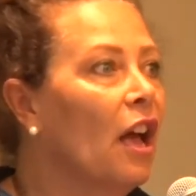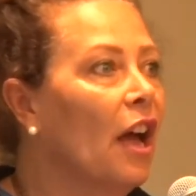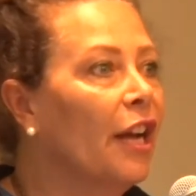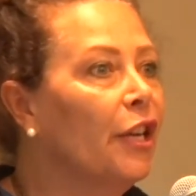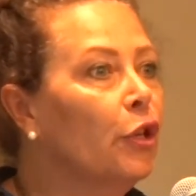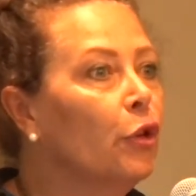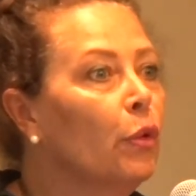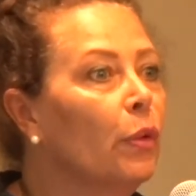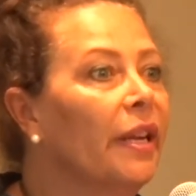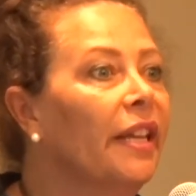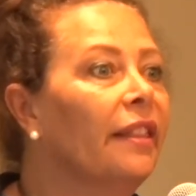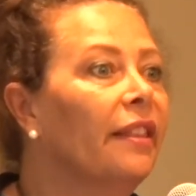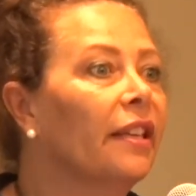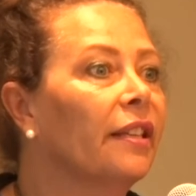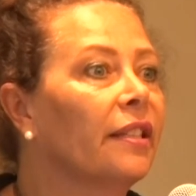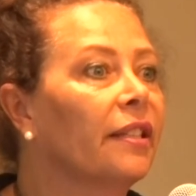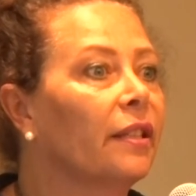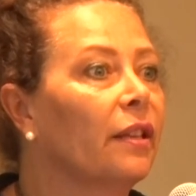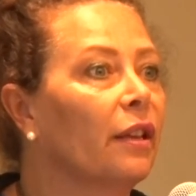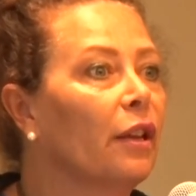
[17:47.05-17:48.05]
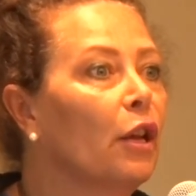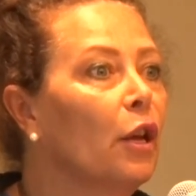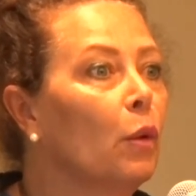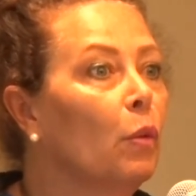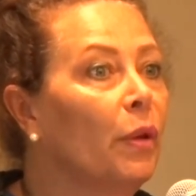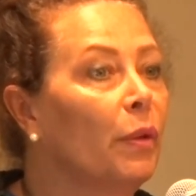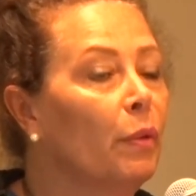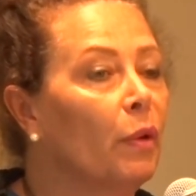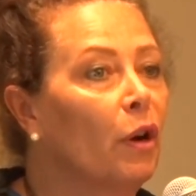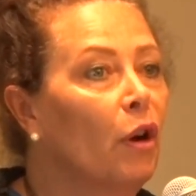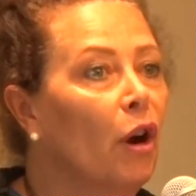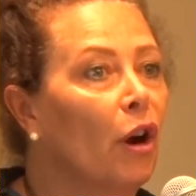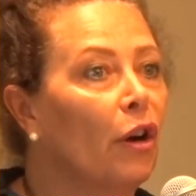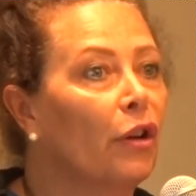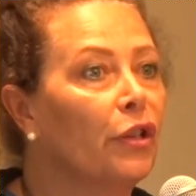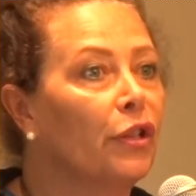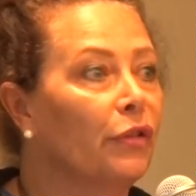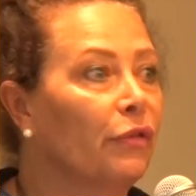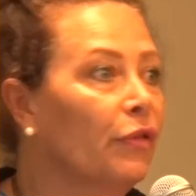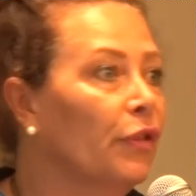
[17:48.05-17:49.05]
I treat this with
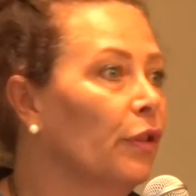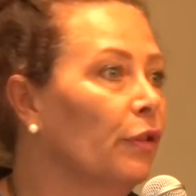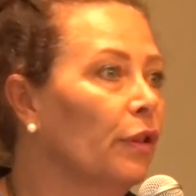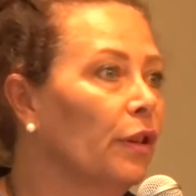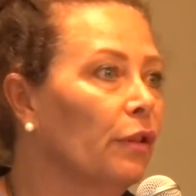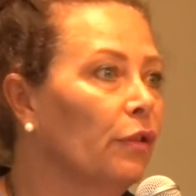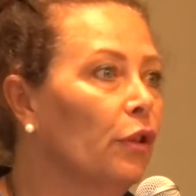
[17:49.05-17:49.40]
regard to food.